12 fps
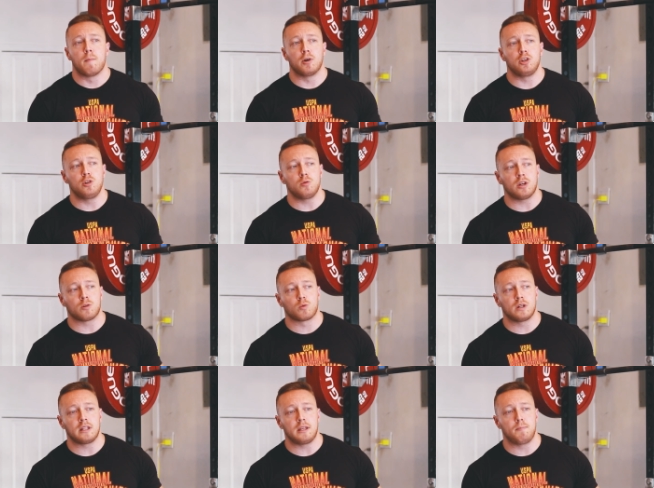but you can
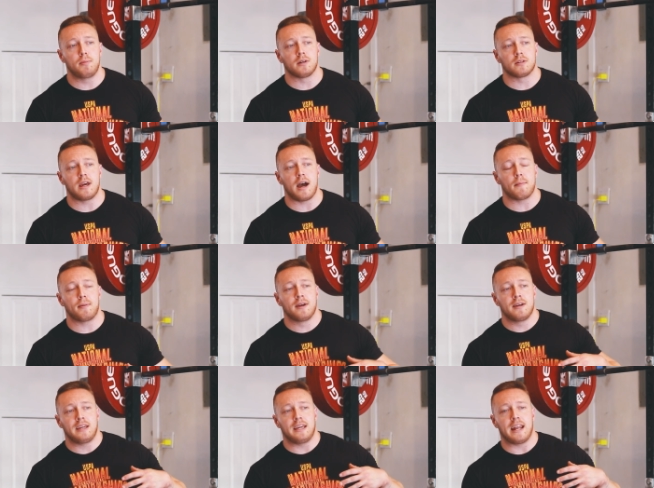really build up
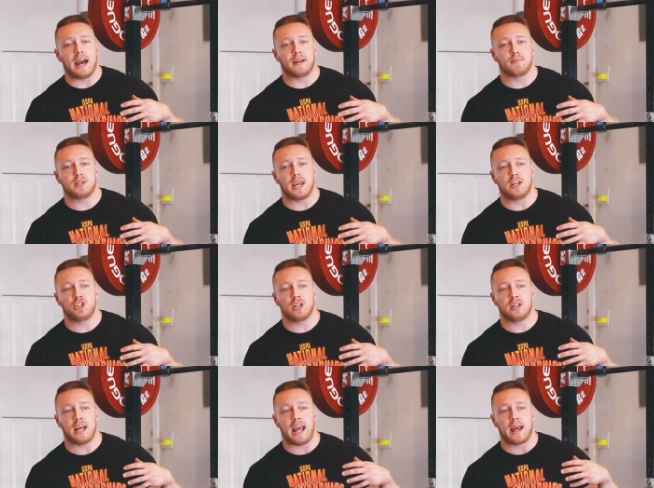an
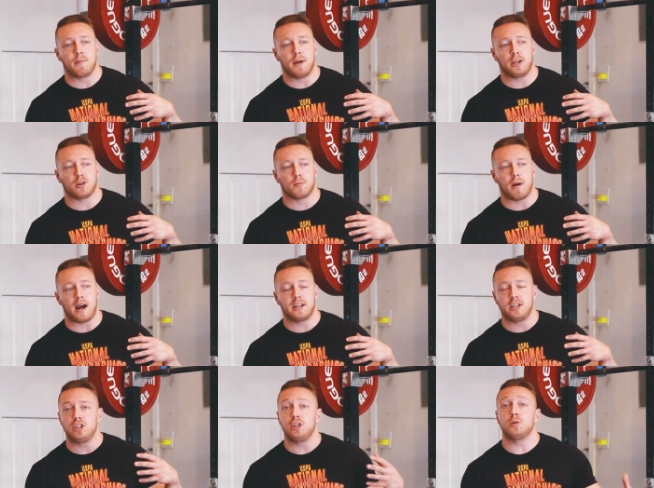adaptation and make your
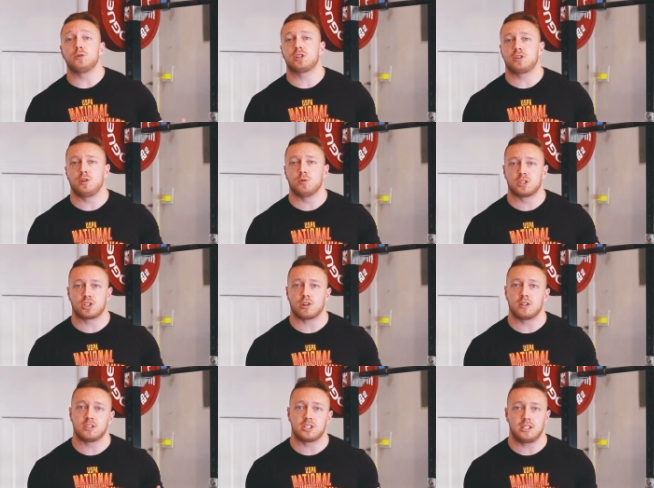body used to a
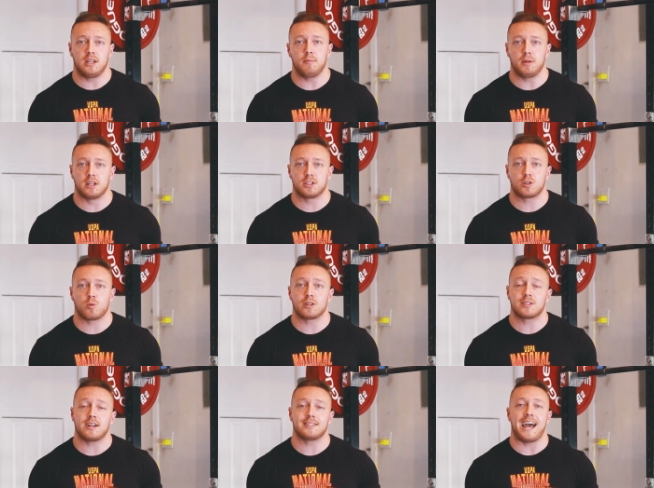certain stimulus to where
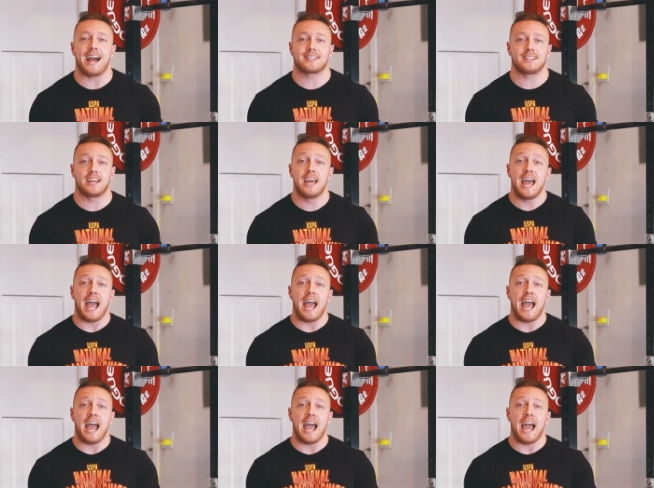it's not taxing.